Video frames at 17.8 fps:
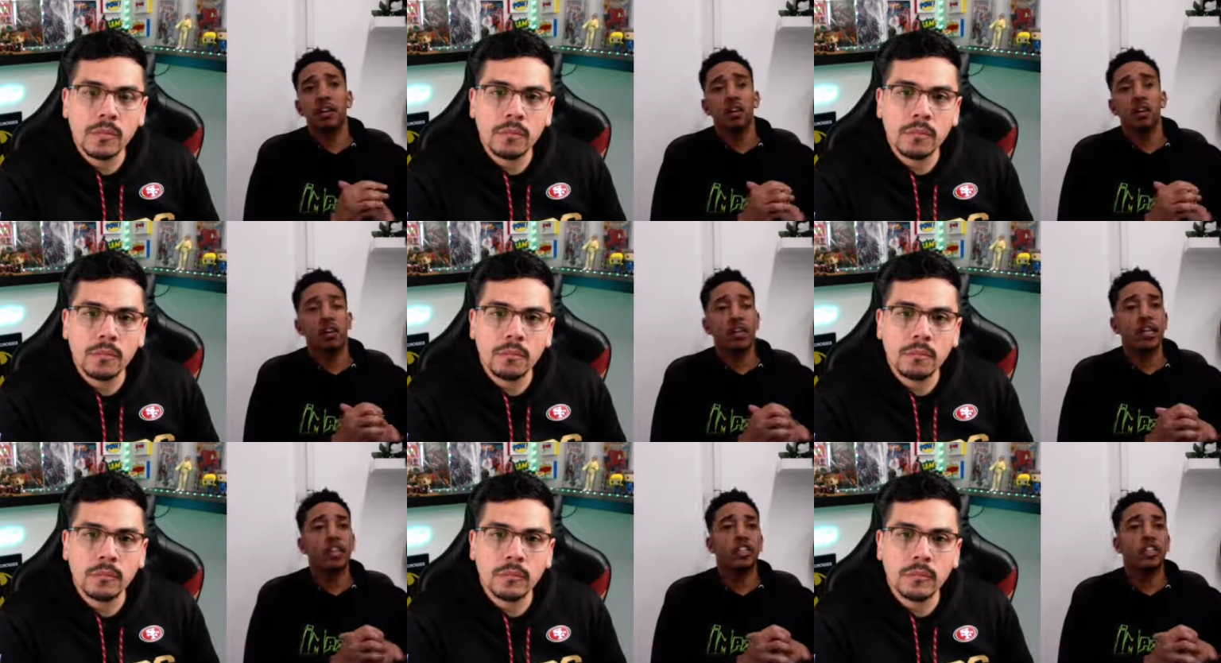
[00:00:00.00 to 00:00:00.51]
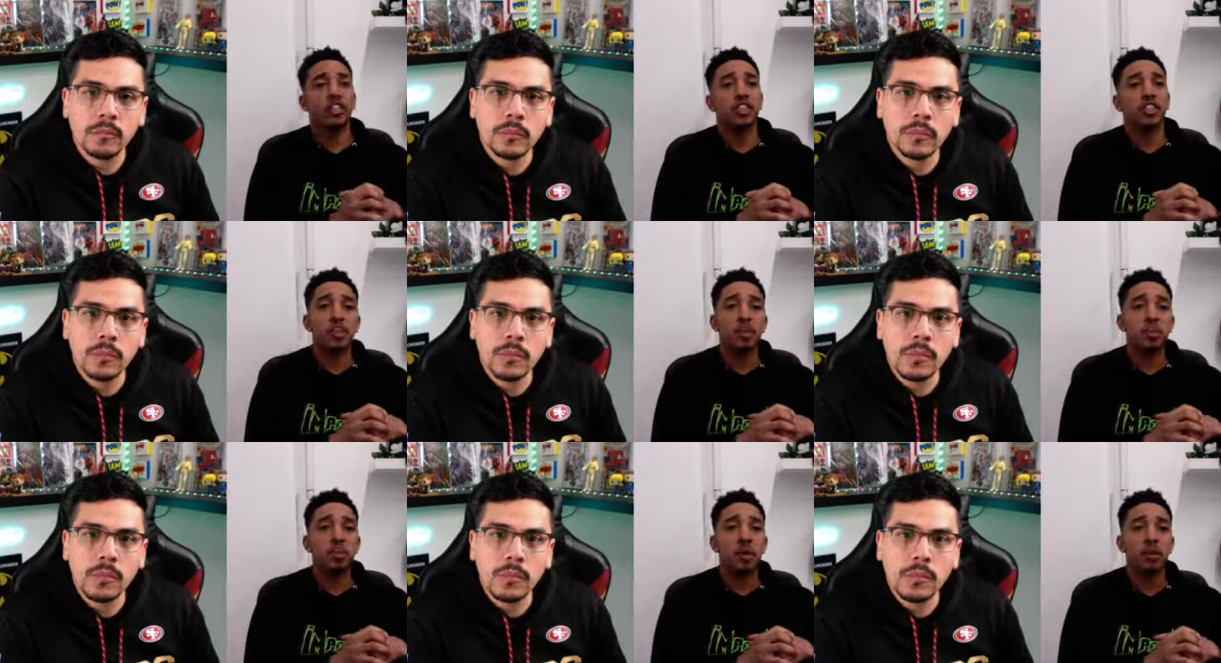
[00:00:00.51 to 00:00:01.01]
Speaker 1: are
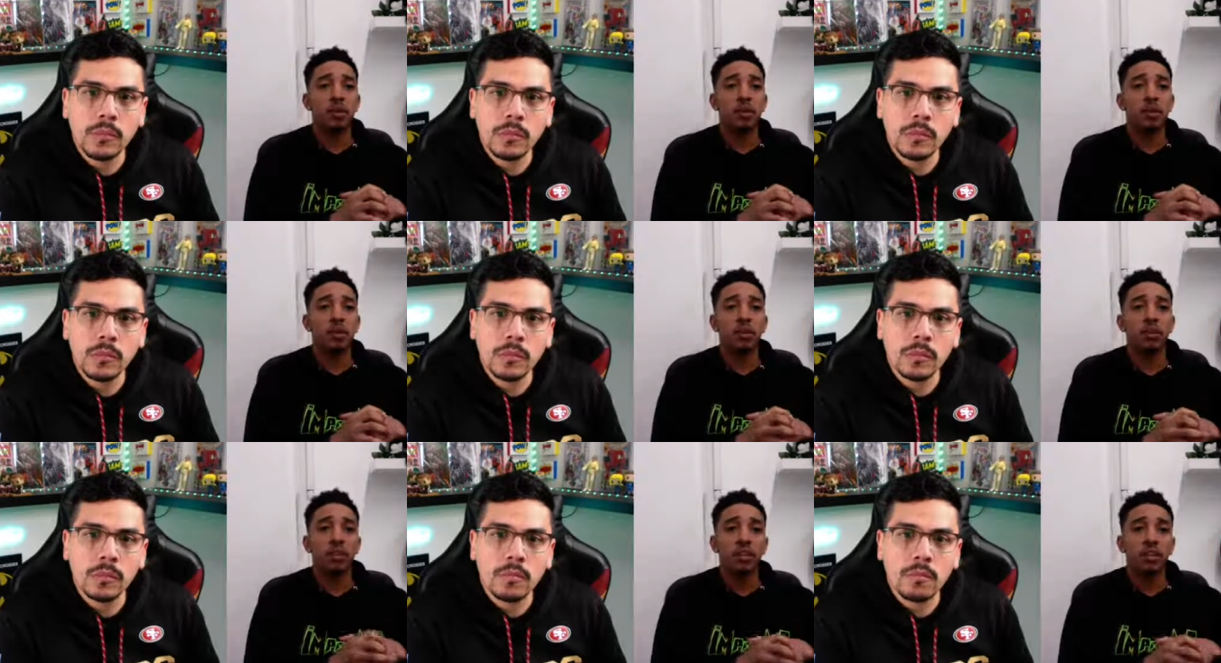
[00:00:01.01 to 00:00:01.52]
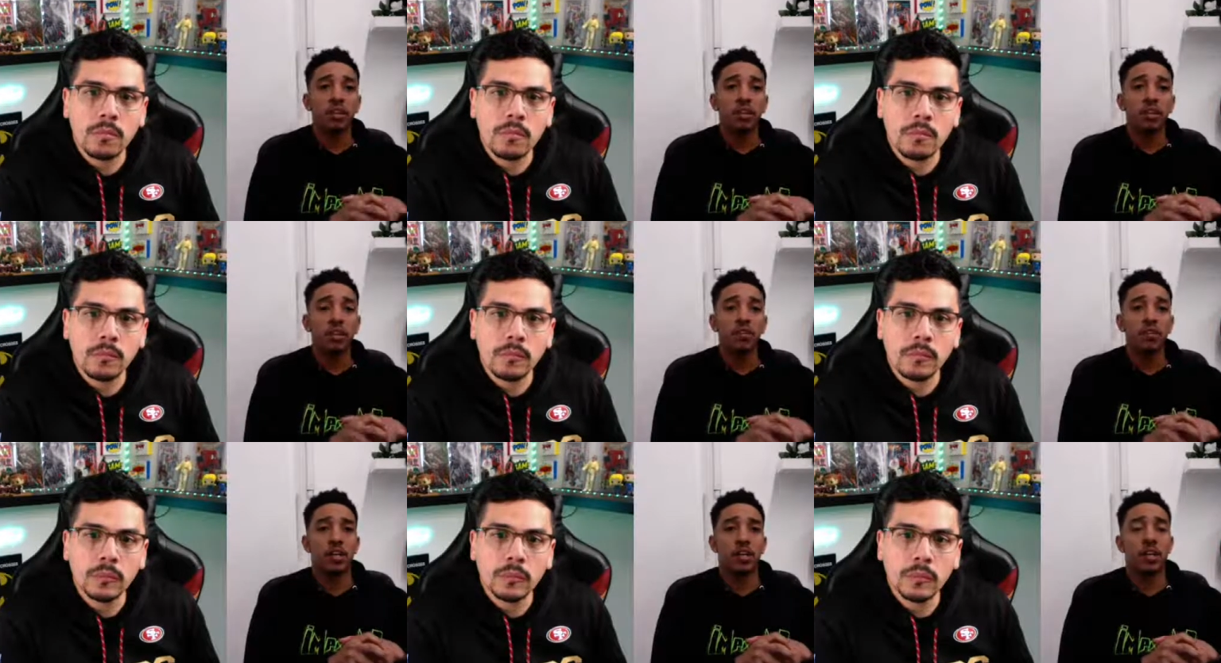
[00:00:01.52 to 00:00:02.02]
introverted people
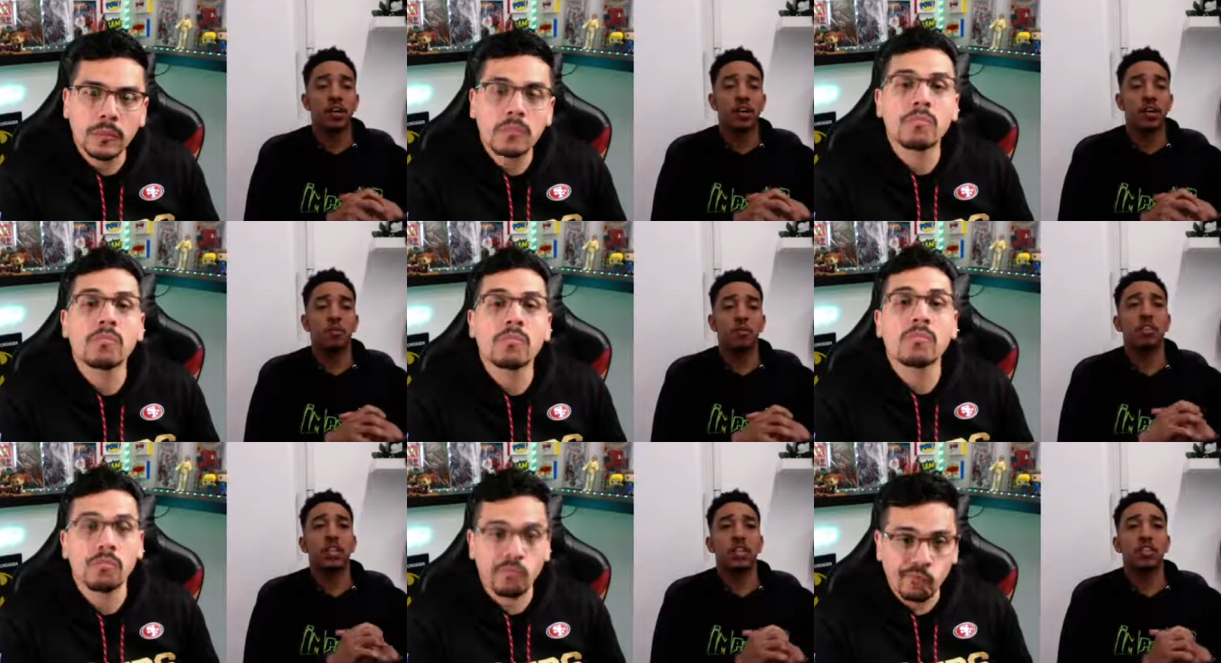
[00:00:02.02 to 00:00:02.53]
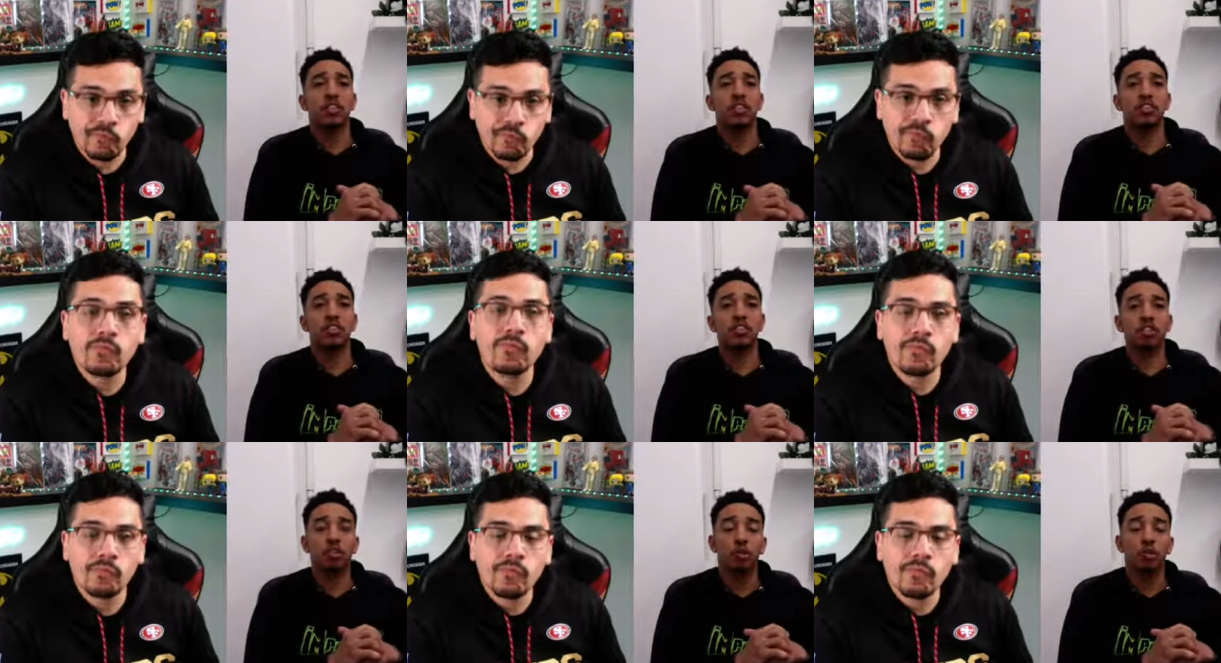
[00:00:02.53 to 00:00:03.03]
um, they're not really like
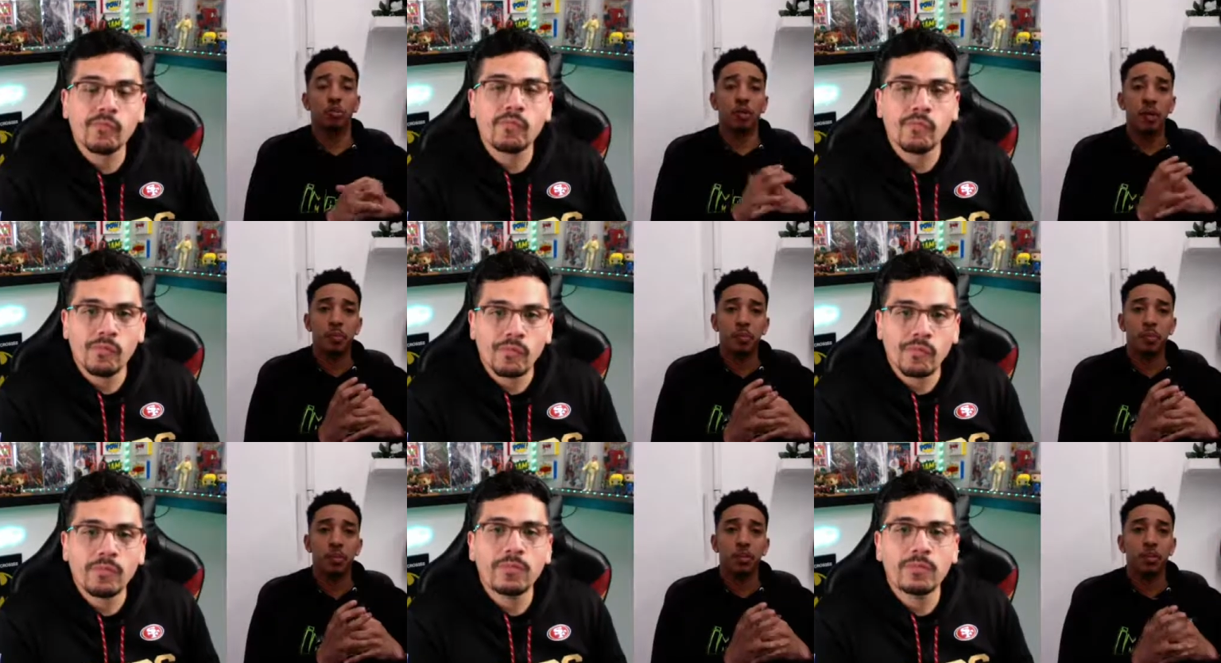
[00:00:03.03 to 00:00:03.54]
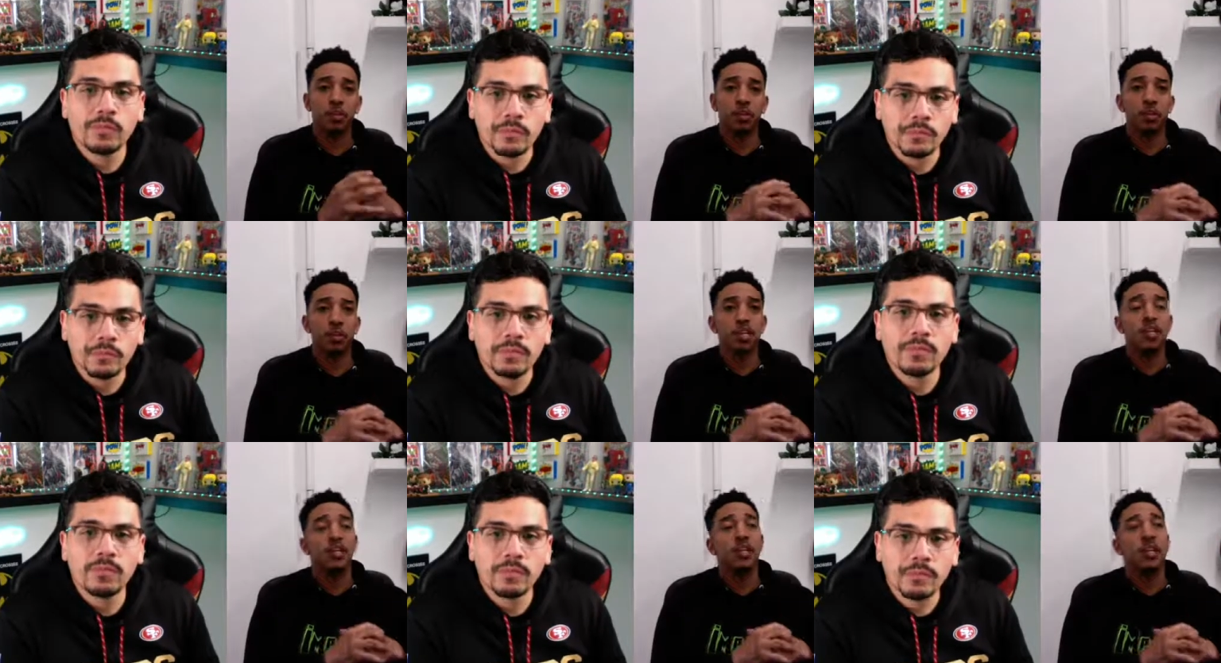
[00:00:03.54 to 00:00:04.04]
social people.
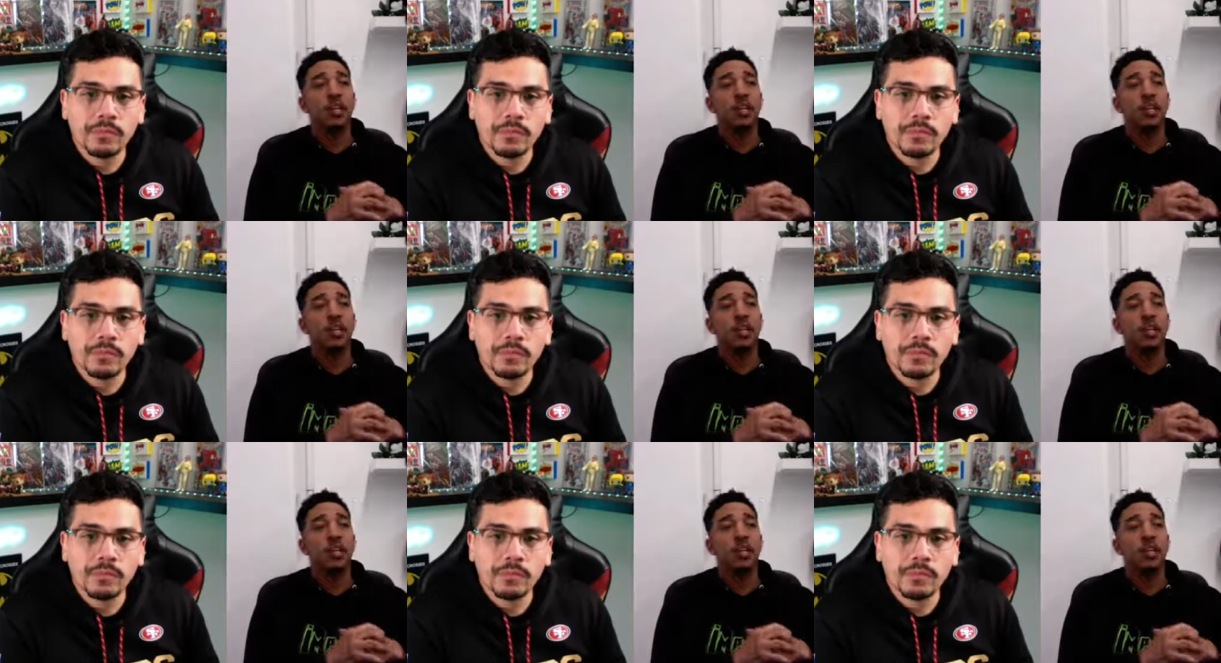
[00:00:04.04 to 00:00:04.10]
